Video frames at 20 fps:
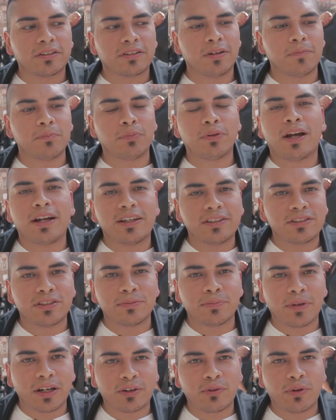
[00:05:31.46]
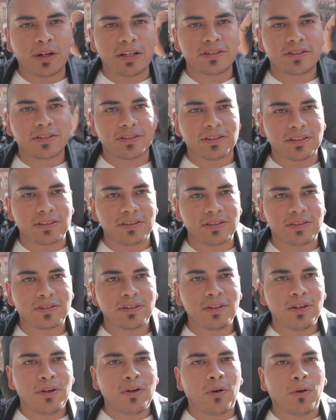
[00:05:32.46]
comply to my questions,
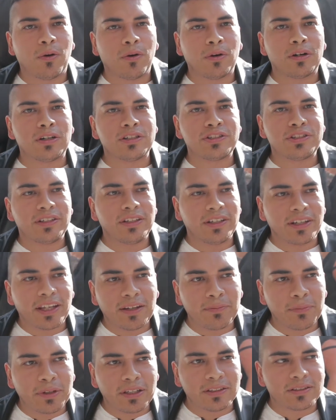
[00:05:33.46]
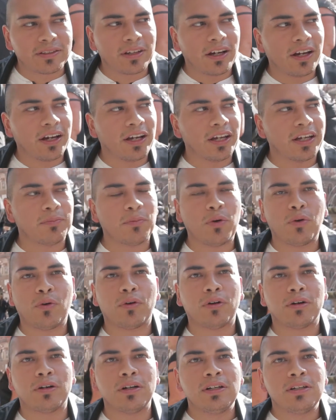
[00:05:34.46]
or she didn't give me the time,
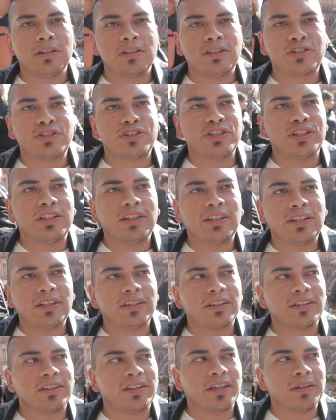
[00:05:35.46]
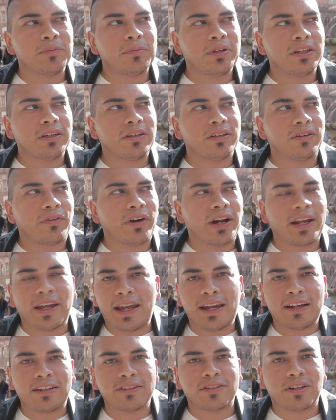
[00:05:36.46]
or she didn't give me the right
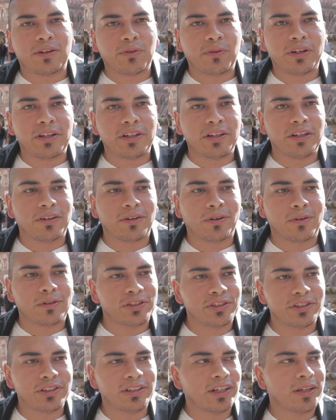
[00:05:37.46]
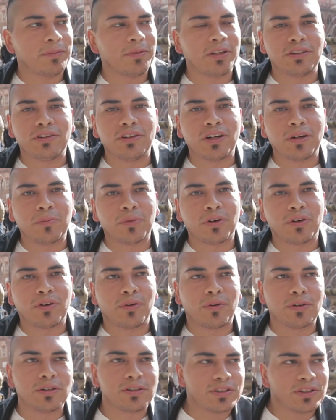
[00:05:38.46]
answer I want to hear, or she didn't give me the number,
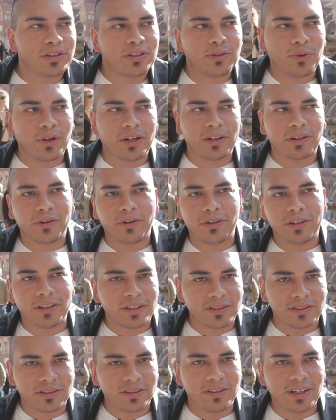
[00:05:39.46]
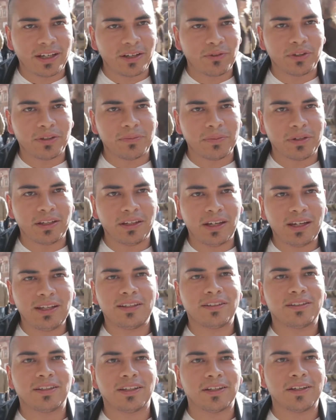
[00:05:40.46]
or she didn't want to go on an Insta date with me,
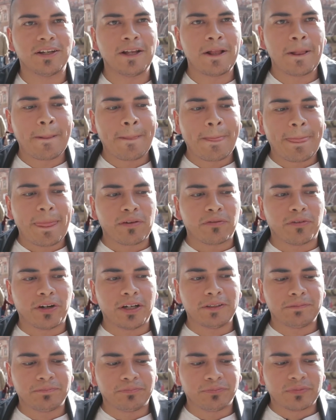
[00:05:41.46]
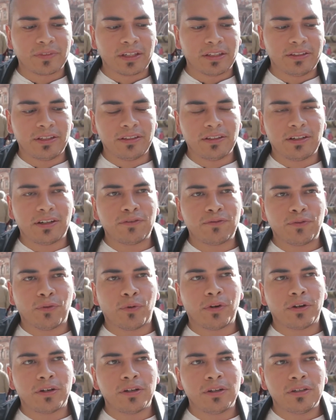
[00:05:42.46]
anything, right? Then
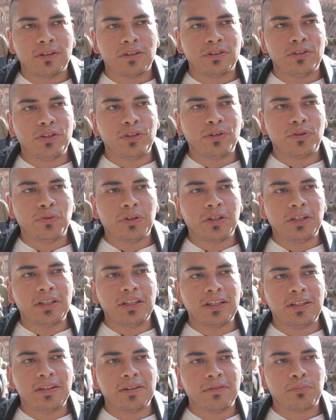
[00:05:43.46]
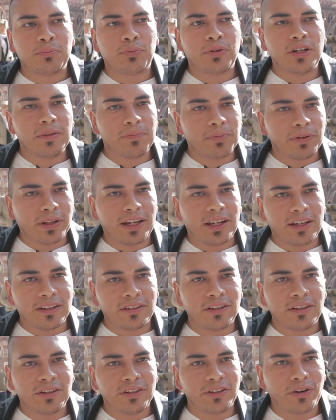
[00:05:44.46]
therefore, you really pre-plan
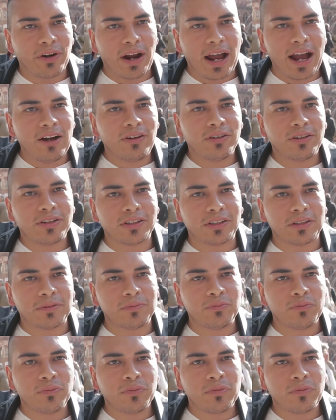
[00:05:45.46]
your outcome,